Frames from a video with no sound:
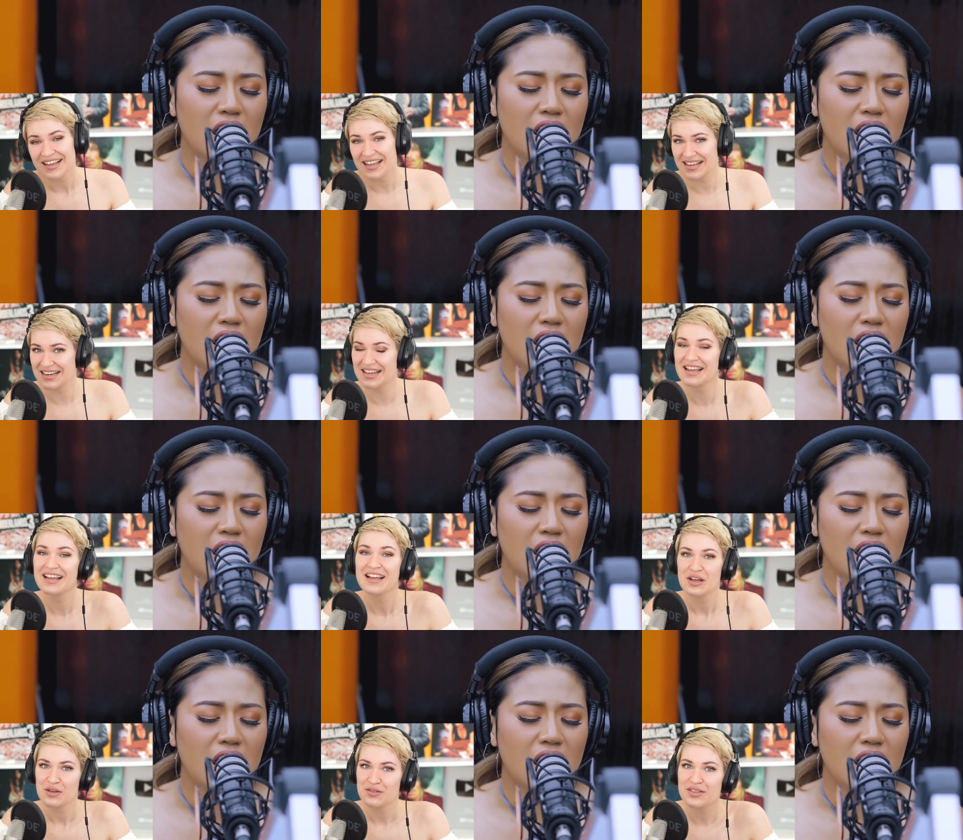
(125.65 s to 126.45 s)
Speaker 1: And
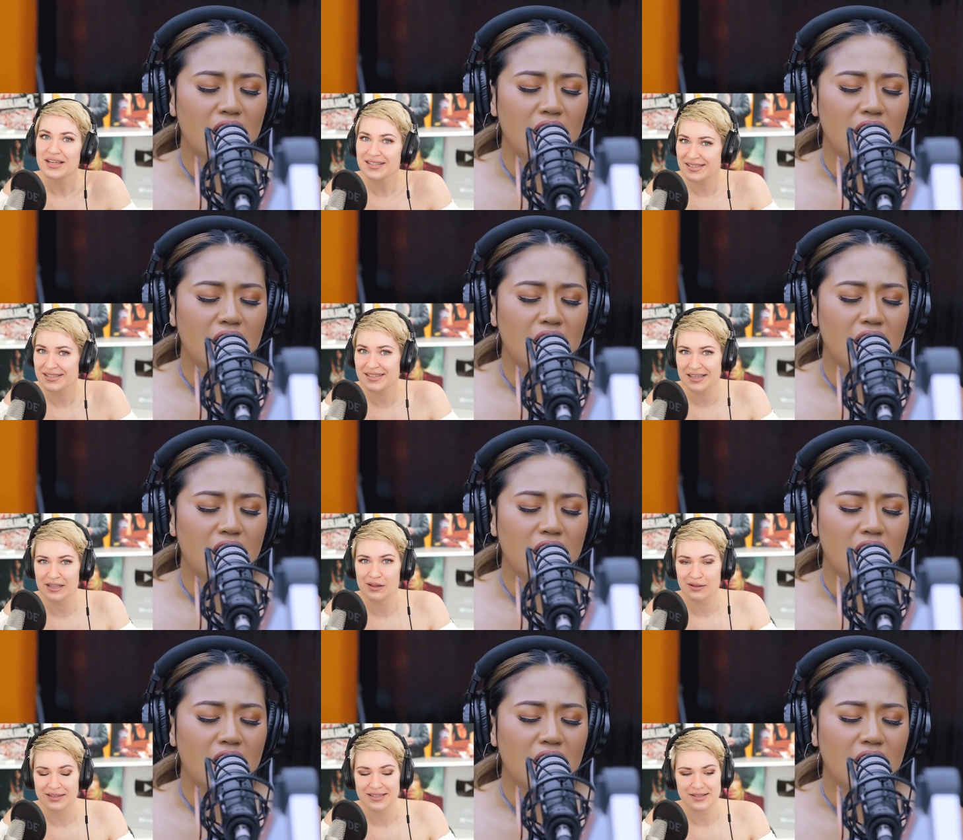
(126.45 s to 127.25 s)
that's a
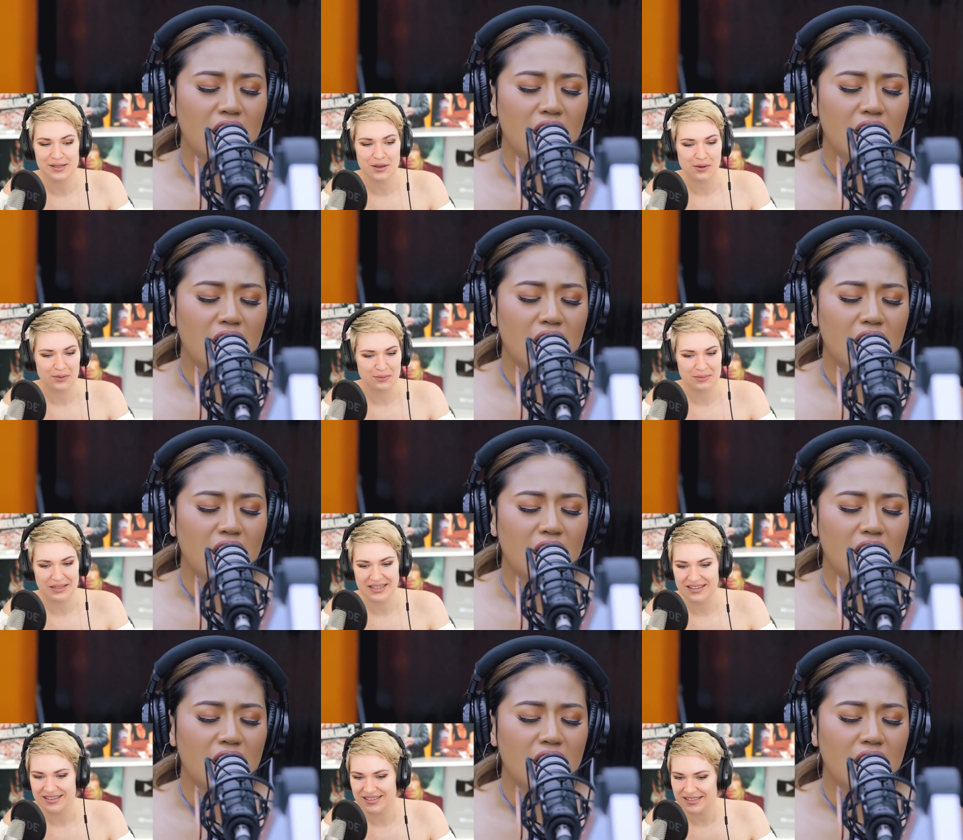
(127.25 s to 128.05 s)
skill on its own,
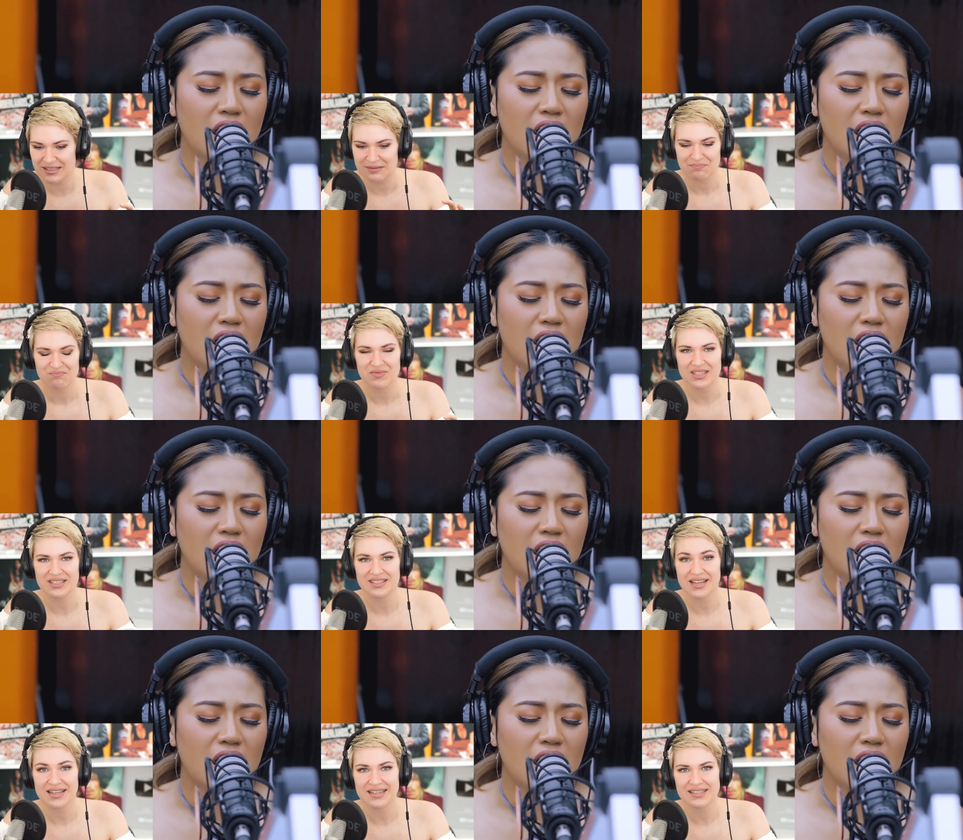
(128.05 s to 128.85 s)
because
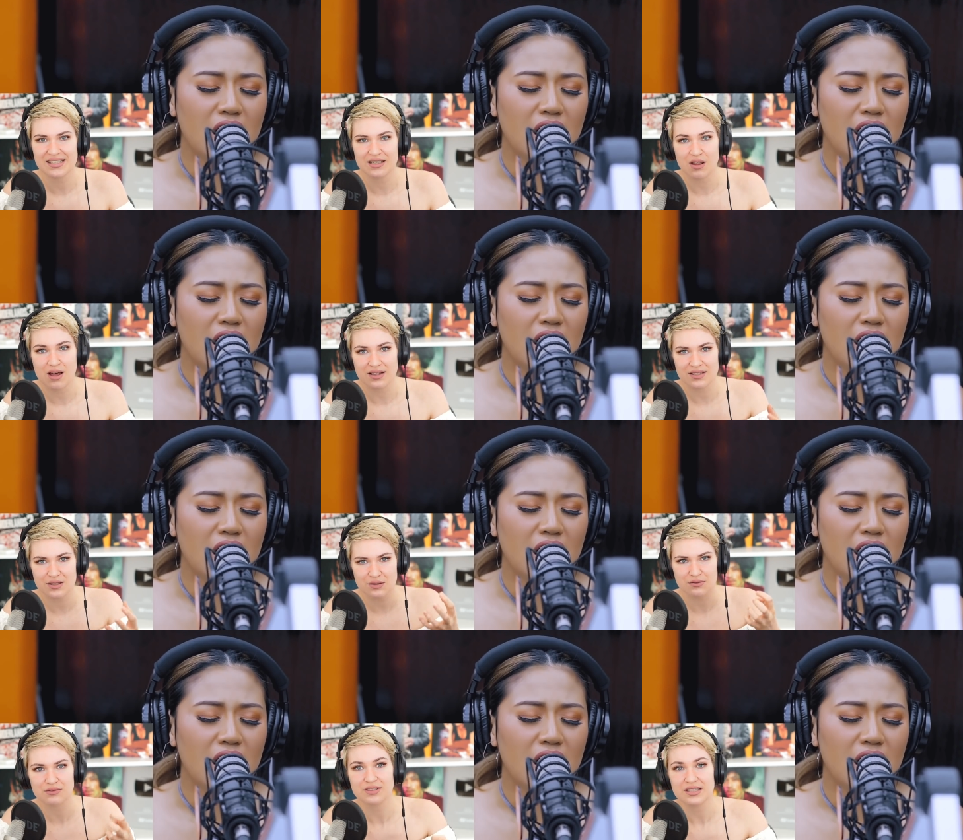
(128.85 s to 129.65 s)
it takes a lot
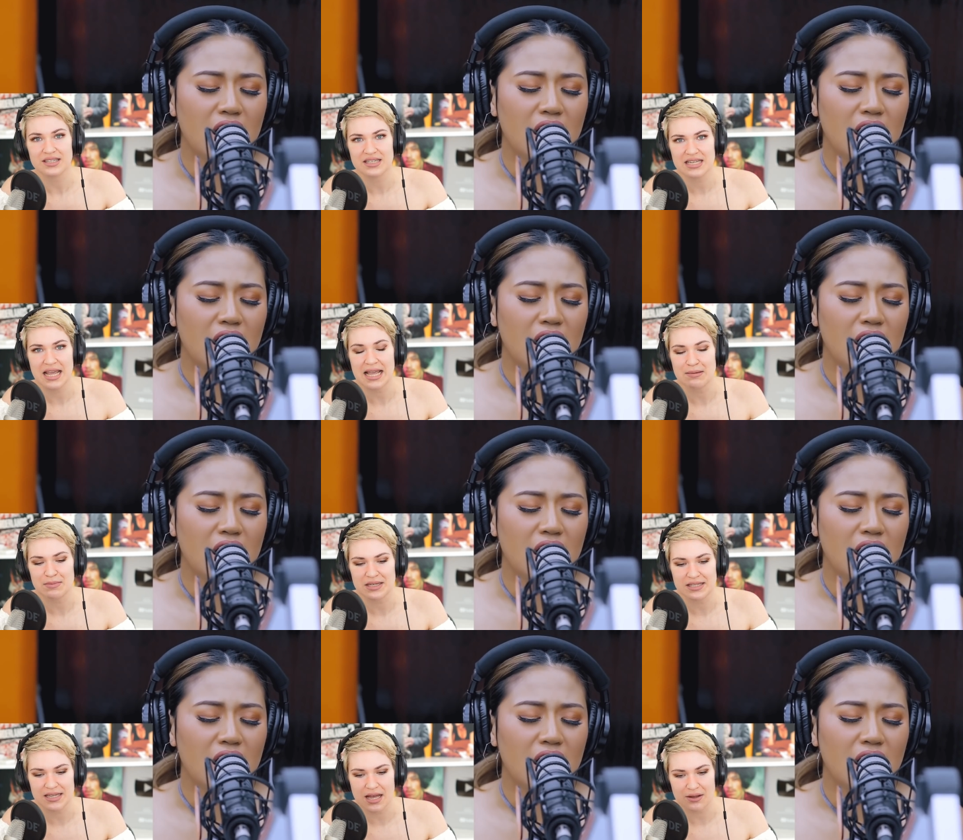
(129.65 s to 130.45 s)
to really tame
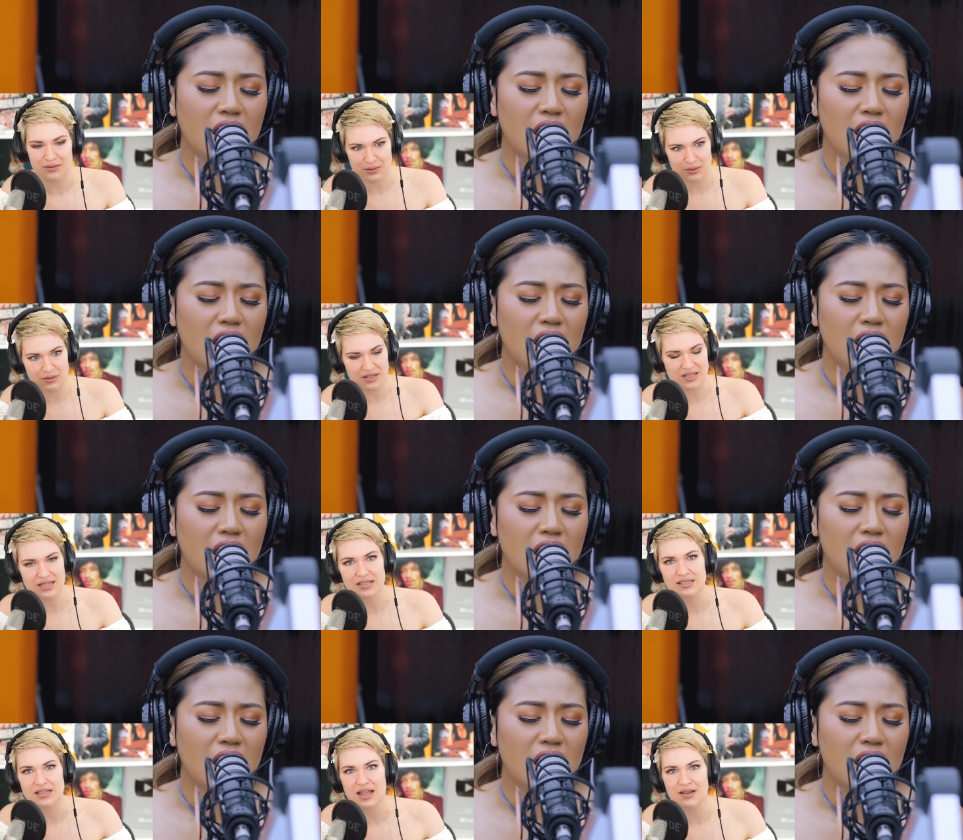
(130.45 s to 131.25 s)
it down to
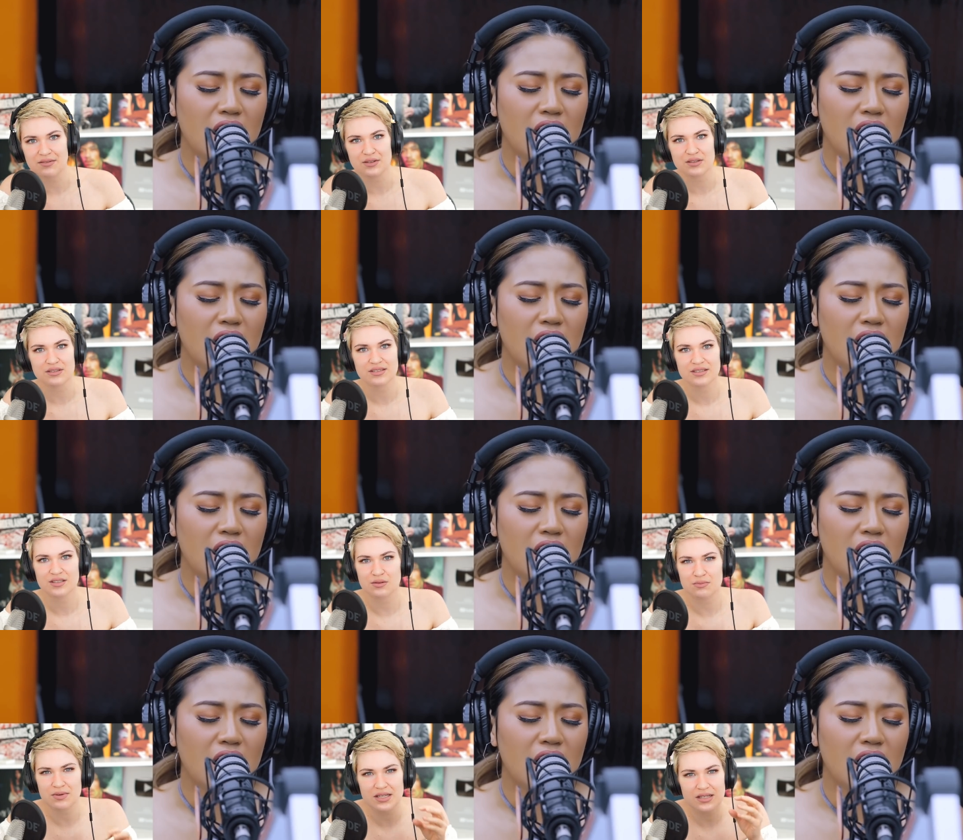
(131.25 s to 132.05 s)
this level,
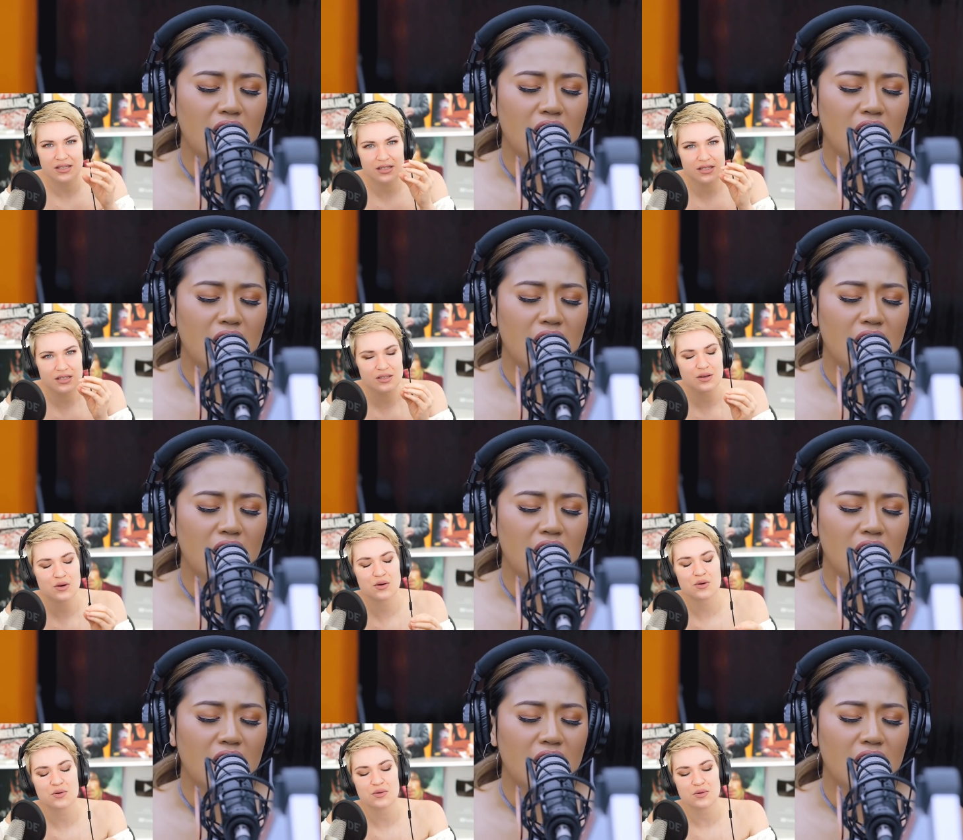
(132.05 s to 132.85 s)
to be
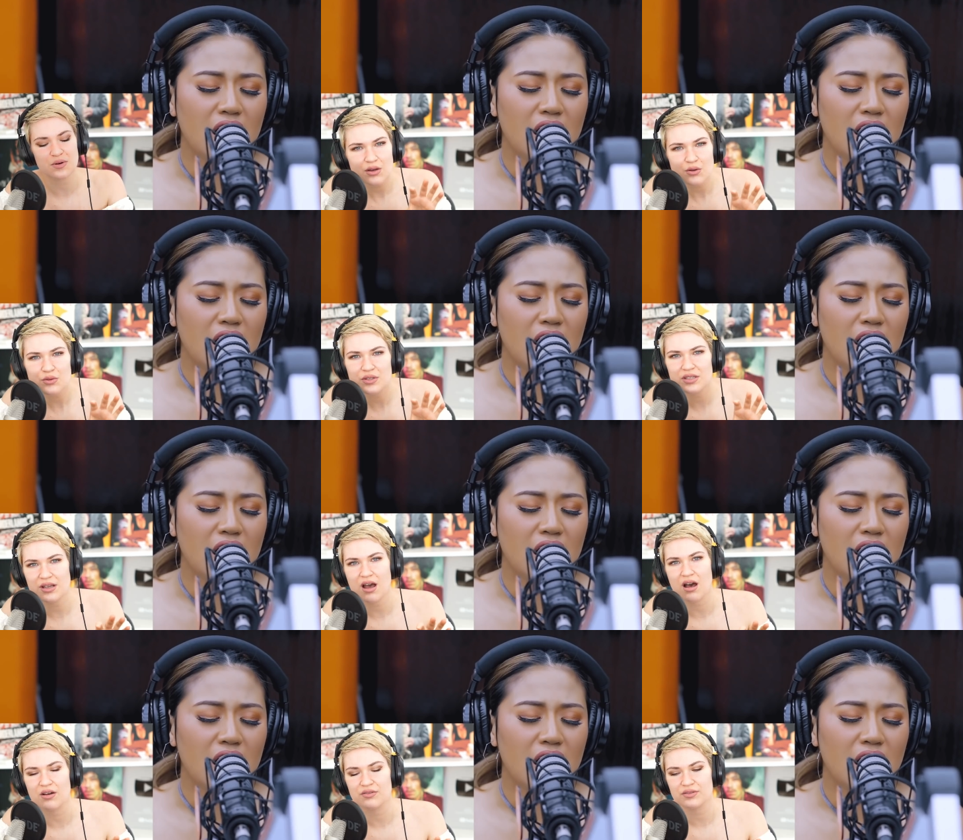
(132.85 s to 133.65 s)
so, so
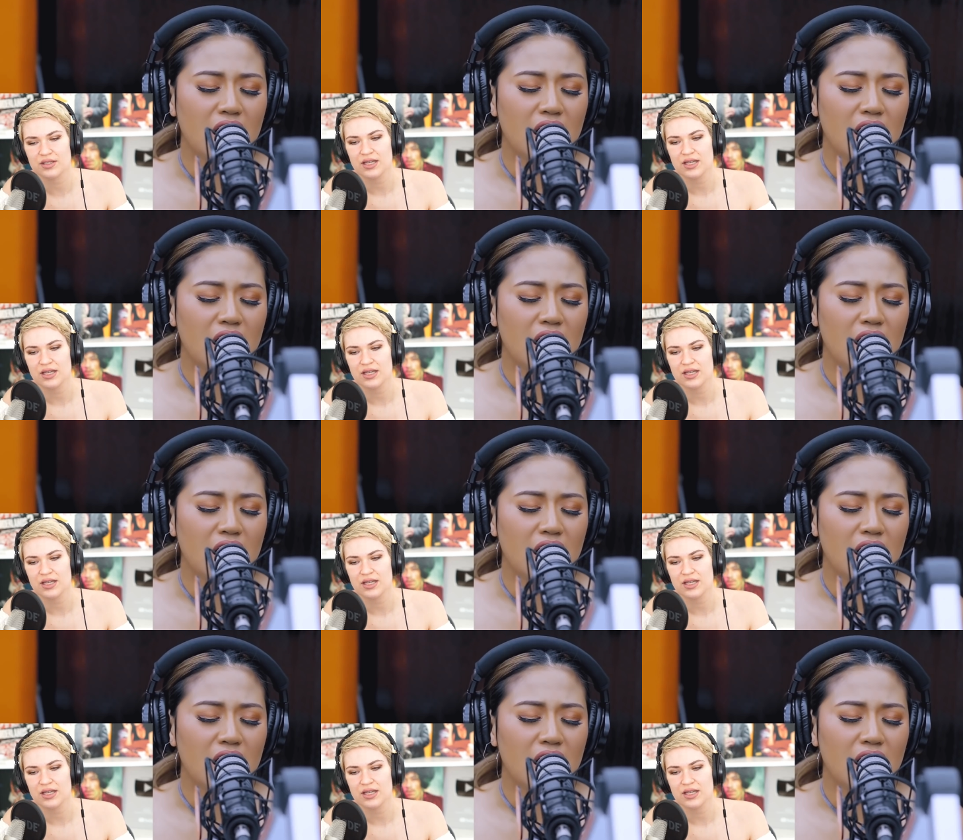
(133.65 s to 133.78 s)
soft.